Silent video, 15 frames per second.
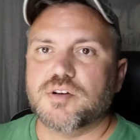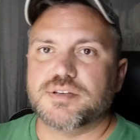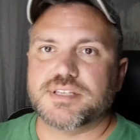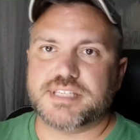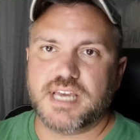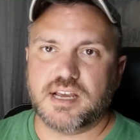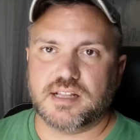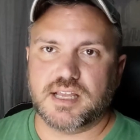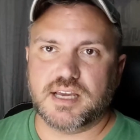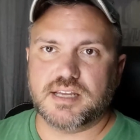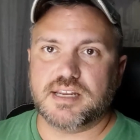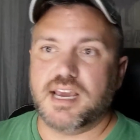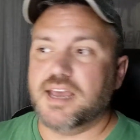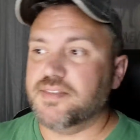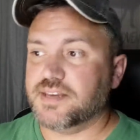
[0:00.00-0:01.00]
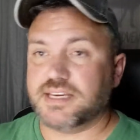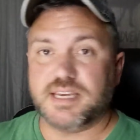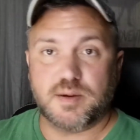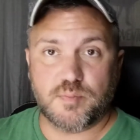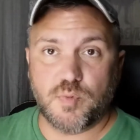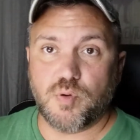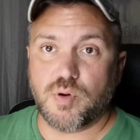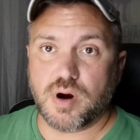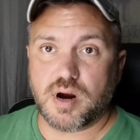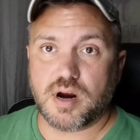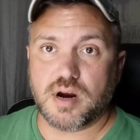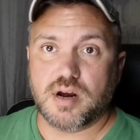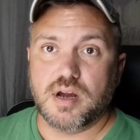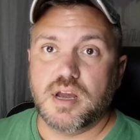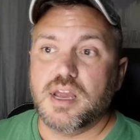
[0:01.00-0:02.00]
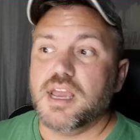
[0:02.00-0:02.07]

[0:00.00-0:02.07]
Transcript: sell it, and then get more.